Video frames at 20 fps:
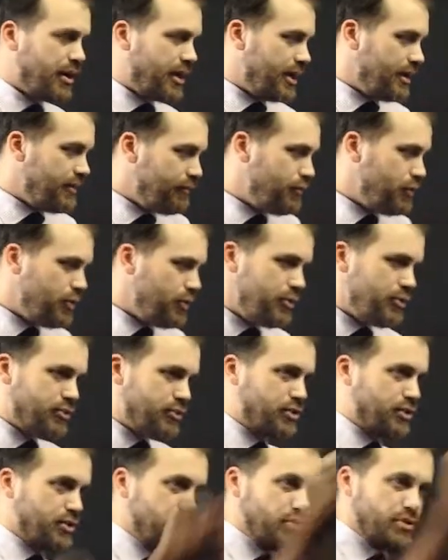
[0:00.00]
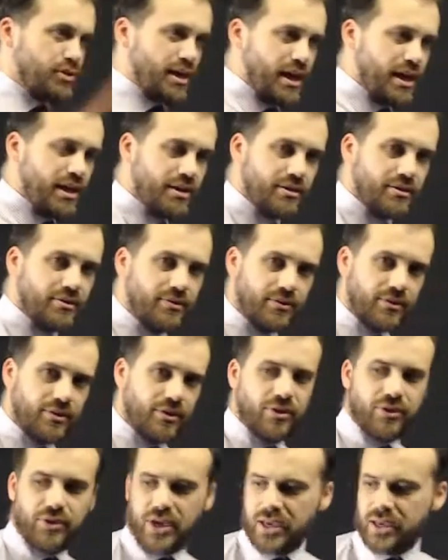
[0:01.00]
If you do that,
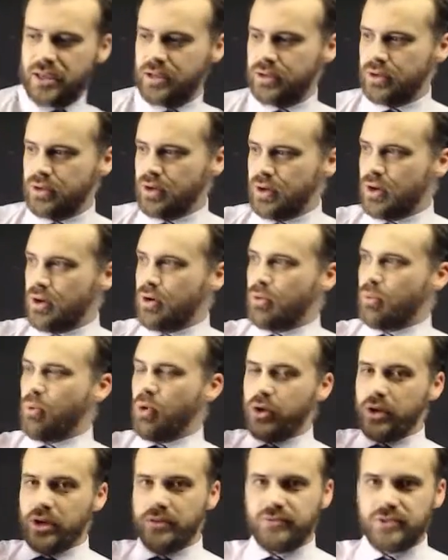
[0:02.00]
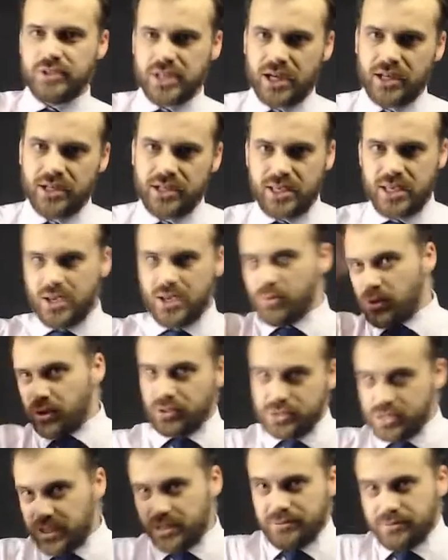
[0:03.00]
then what I've done here, where I
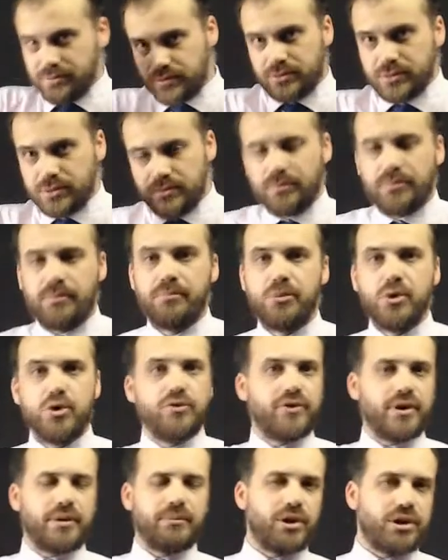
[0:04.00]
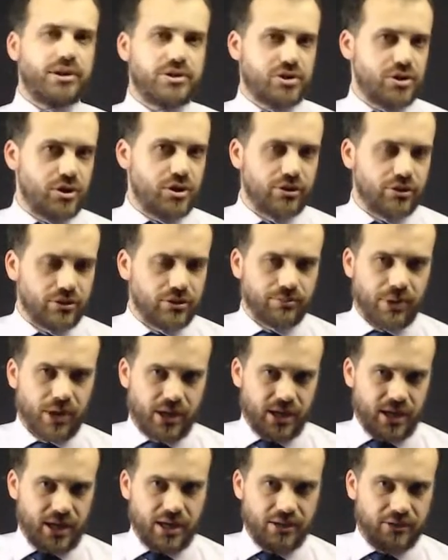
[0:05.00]
was like moving my circle, my
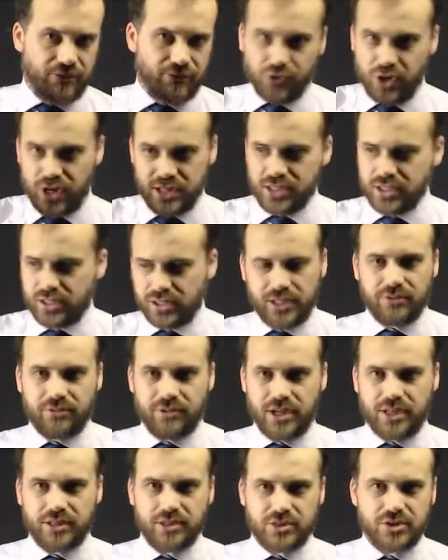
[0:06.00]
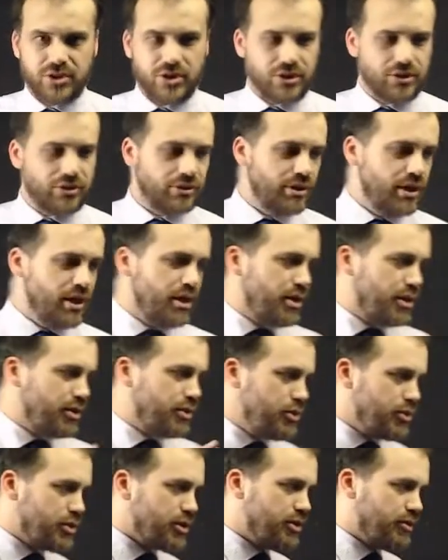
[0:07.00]
hand frantically around the circle,
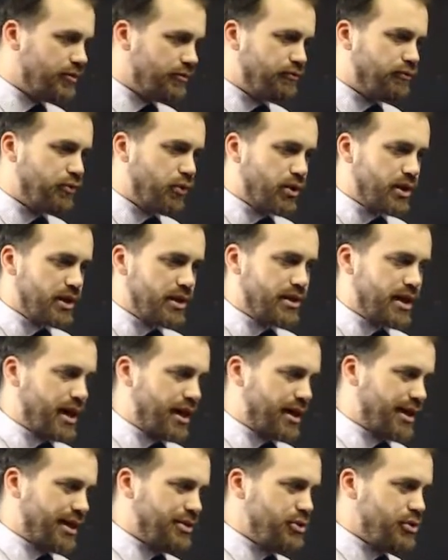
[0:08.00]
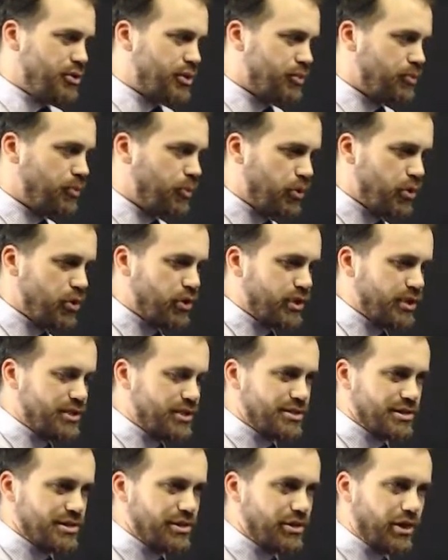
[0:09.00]
you can avoid that and you can work in a
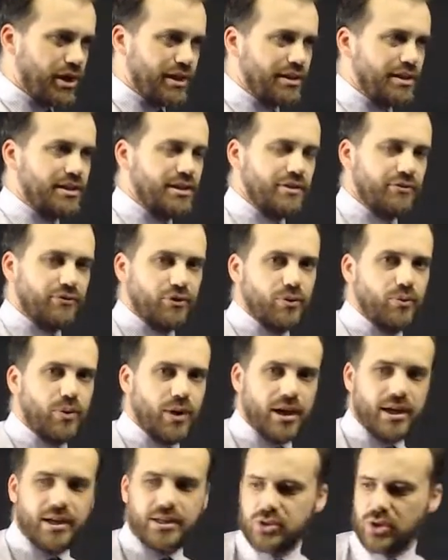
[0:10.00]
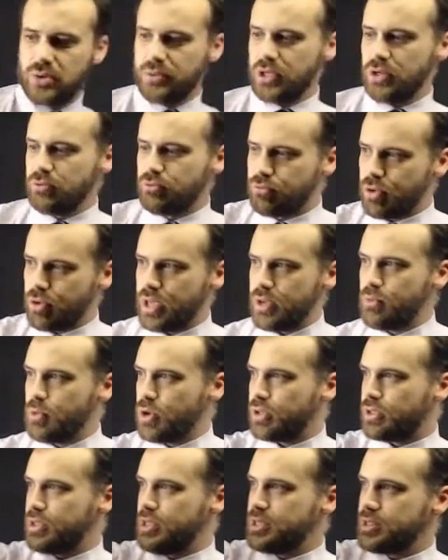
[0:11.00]
slightly different way. So I'm going to
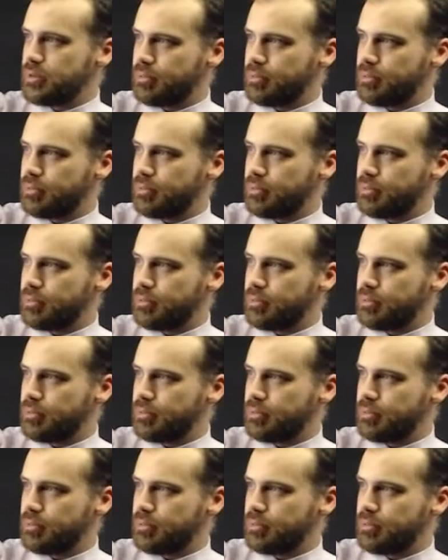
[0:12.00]
rework this.